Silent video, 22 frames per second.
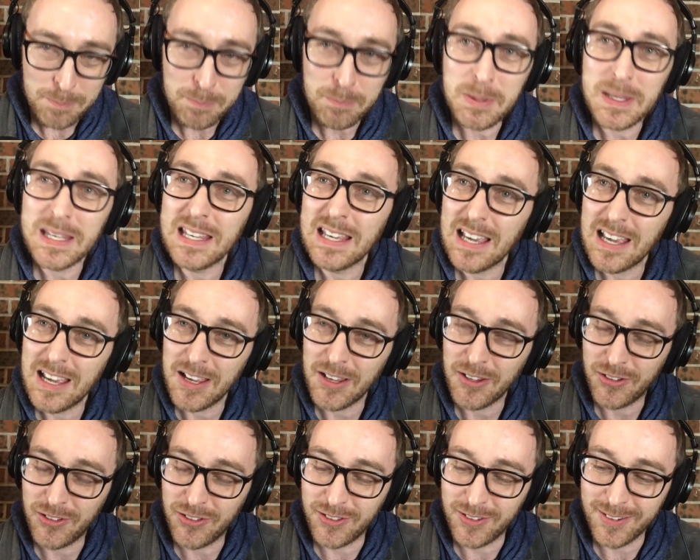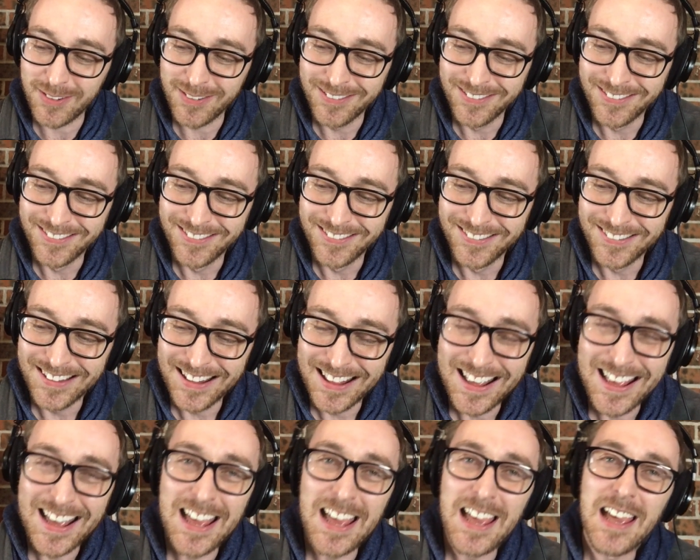BS
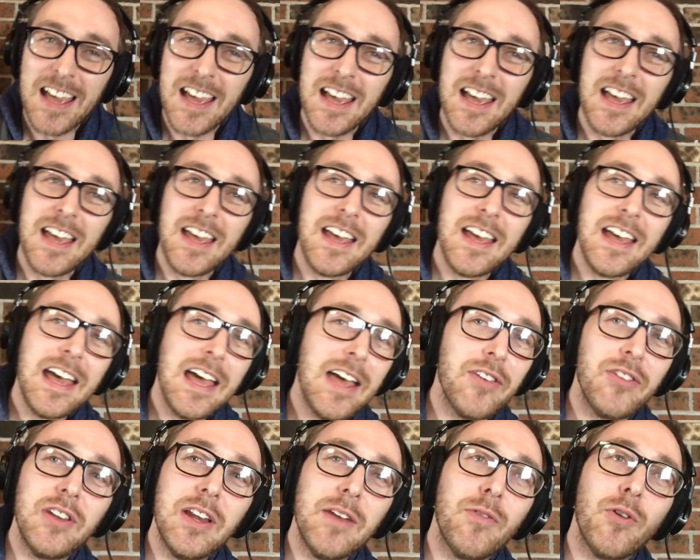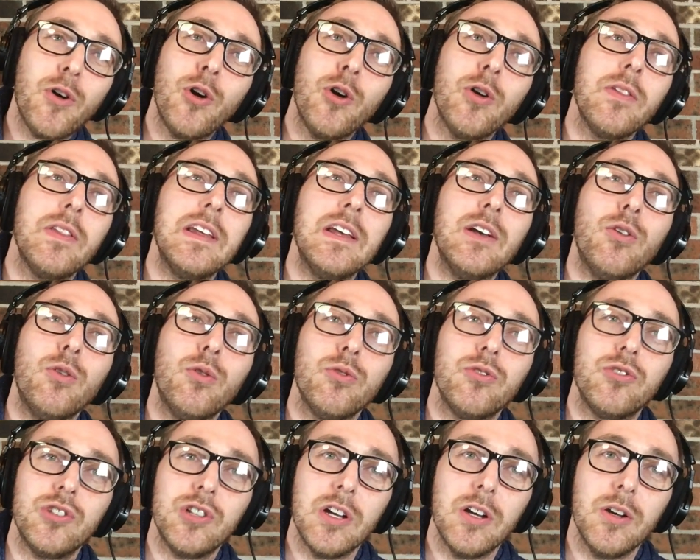has never heard the
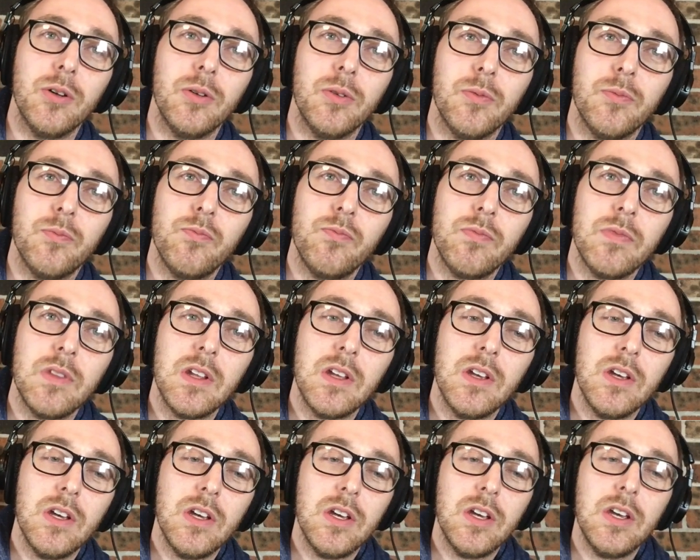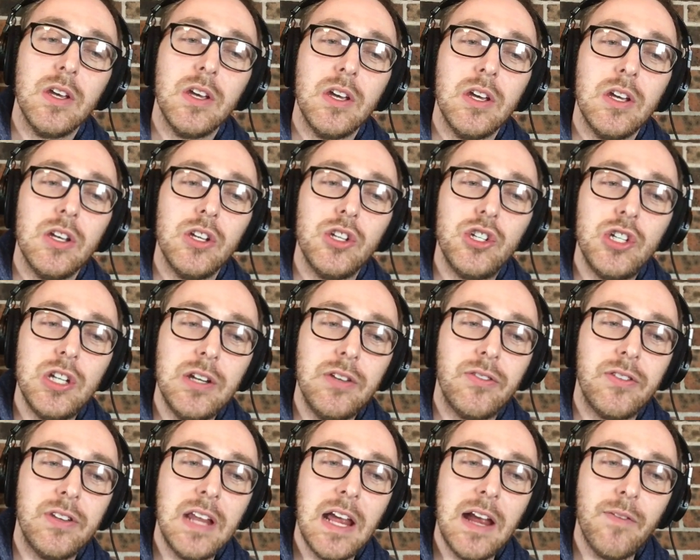old show. Nope.
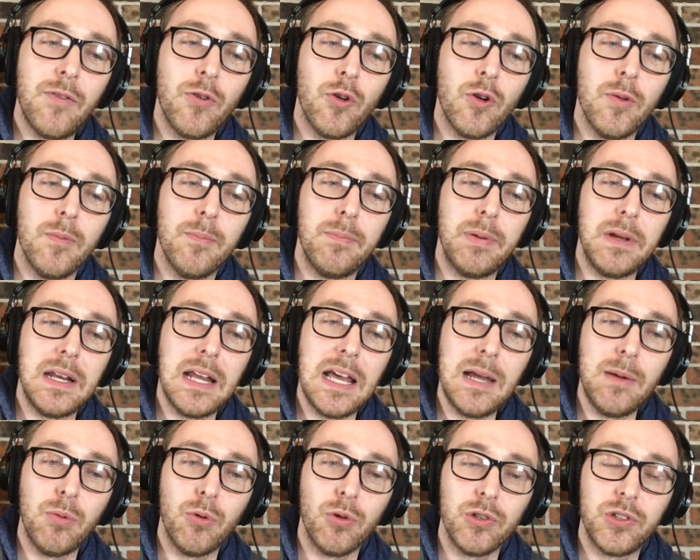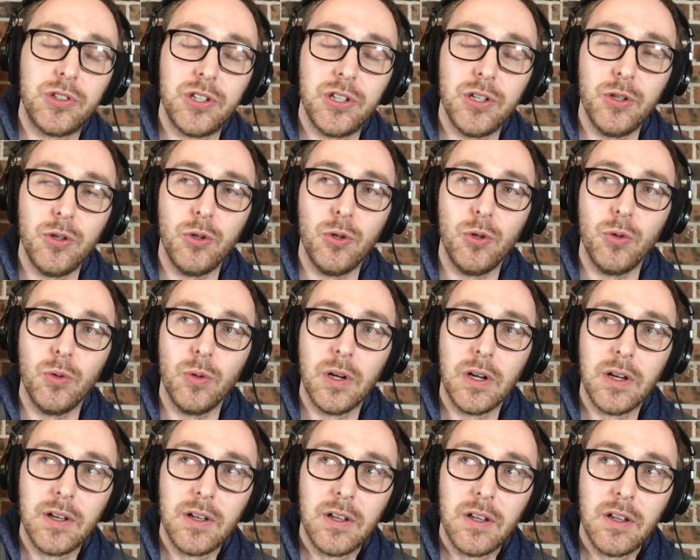She's never been able
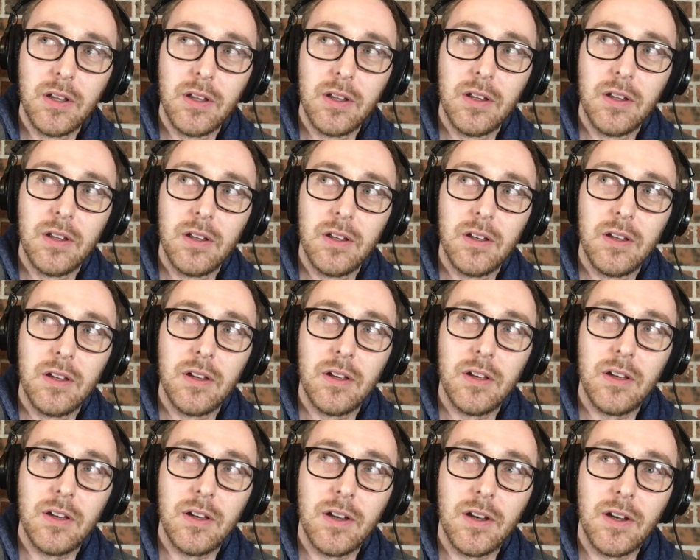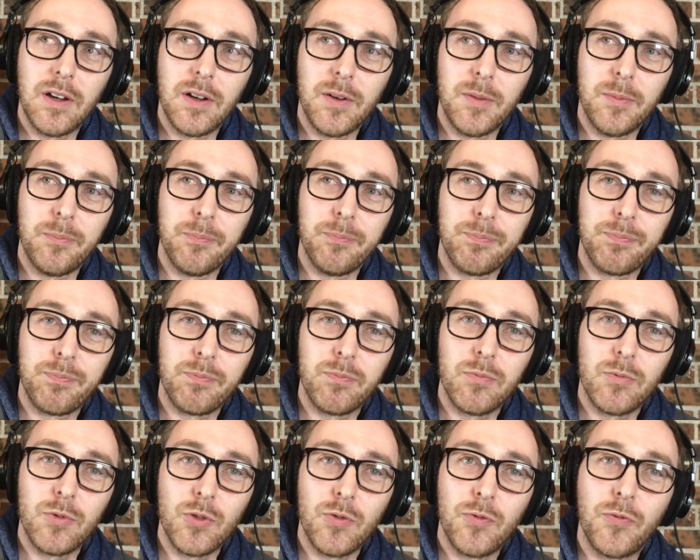to um,
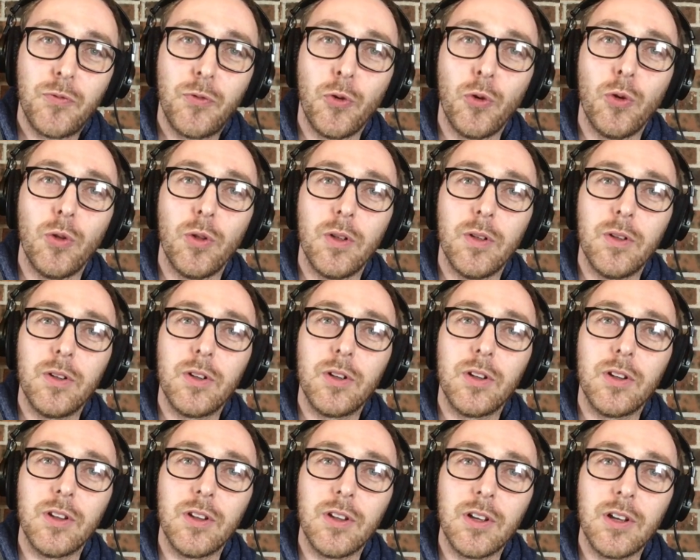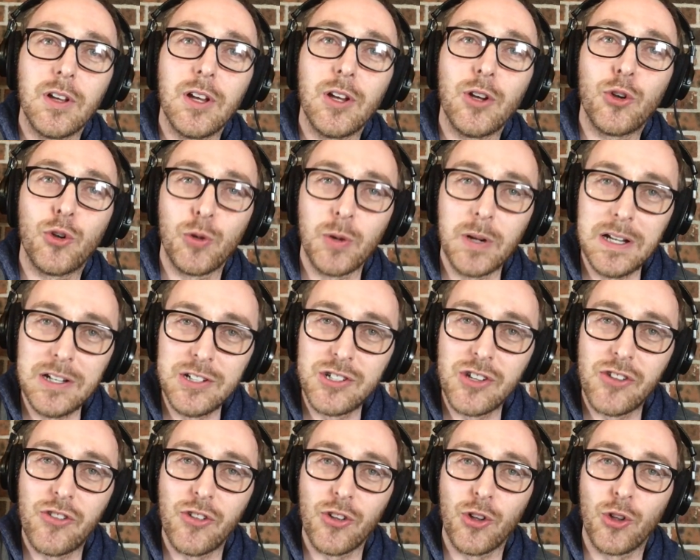full cringe
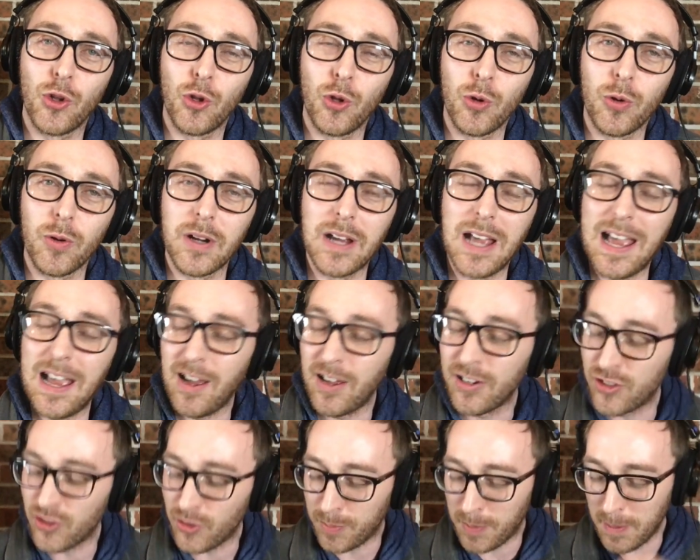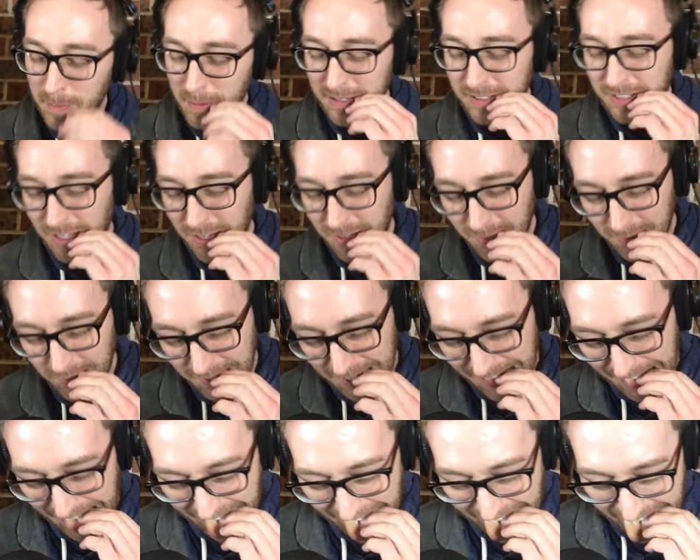is the glory. Ah, just bit my
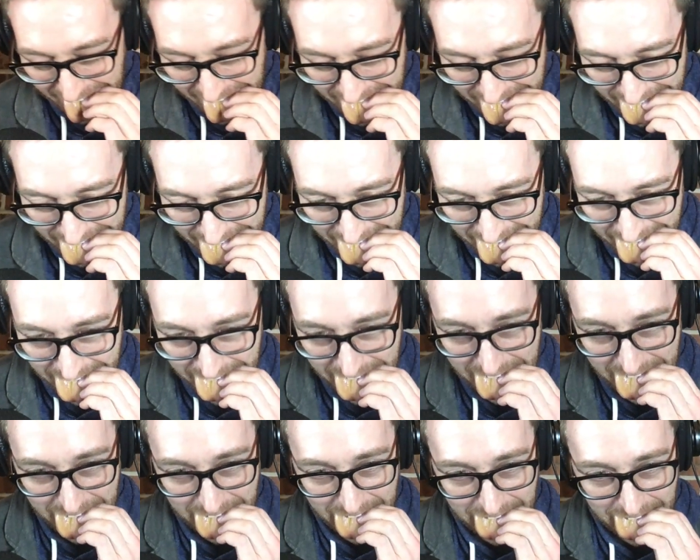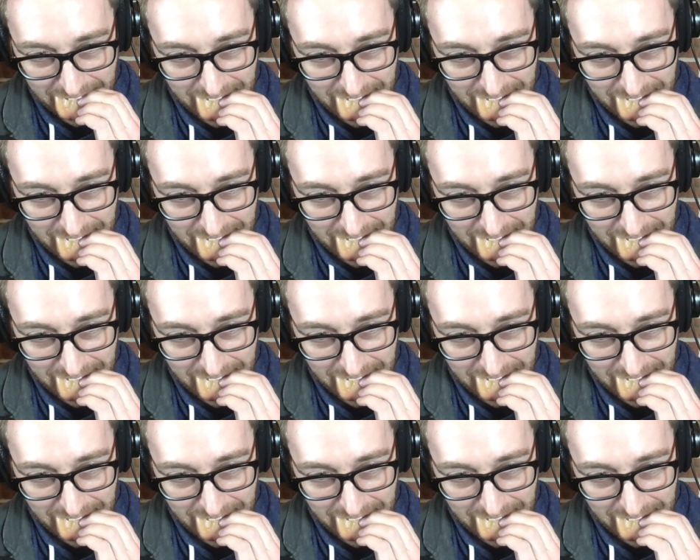tongue. Eh.